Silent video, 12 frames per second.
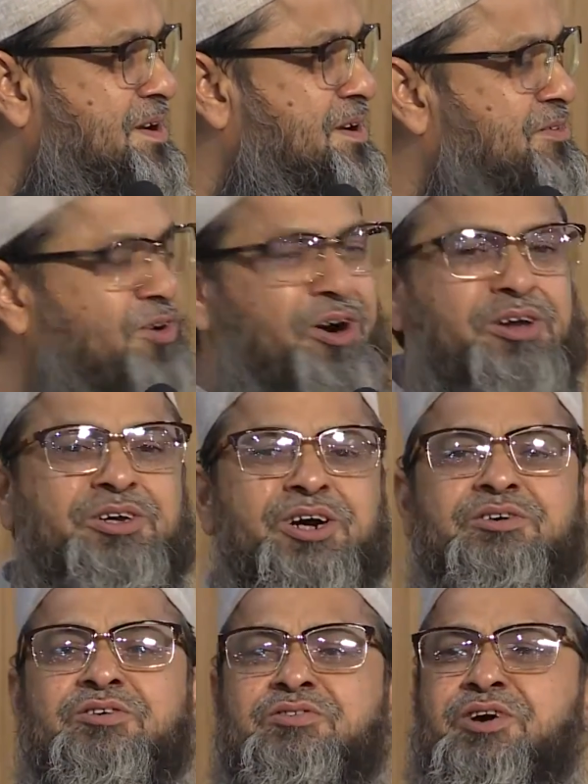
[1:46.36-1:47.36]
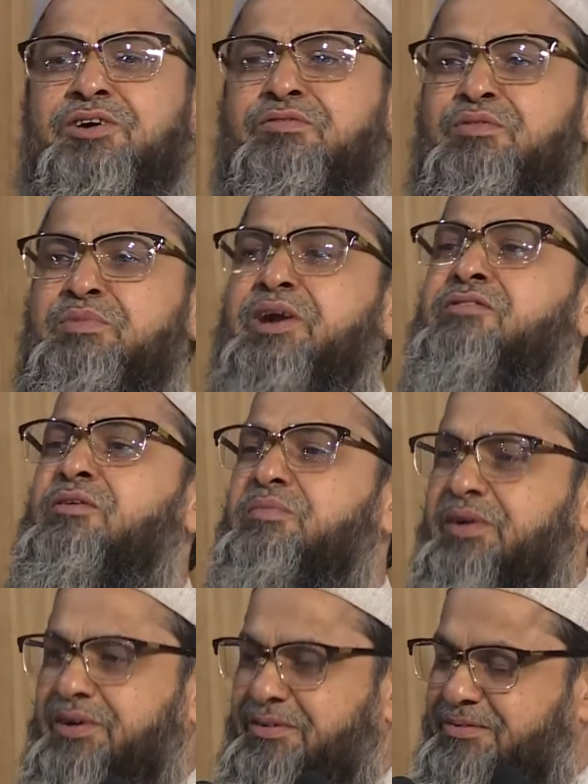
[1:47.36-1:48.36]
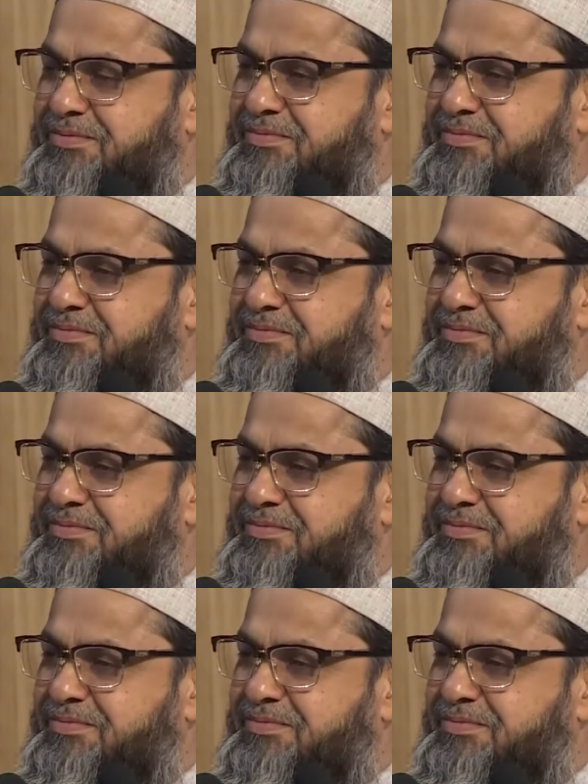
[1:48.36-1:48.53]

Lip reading: It is not a church state of the medieval period.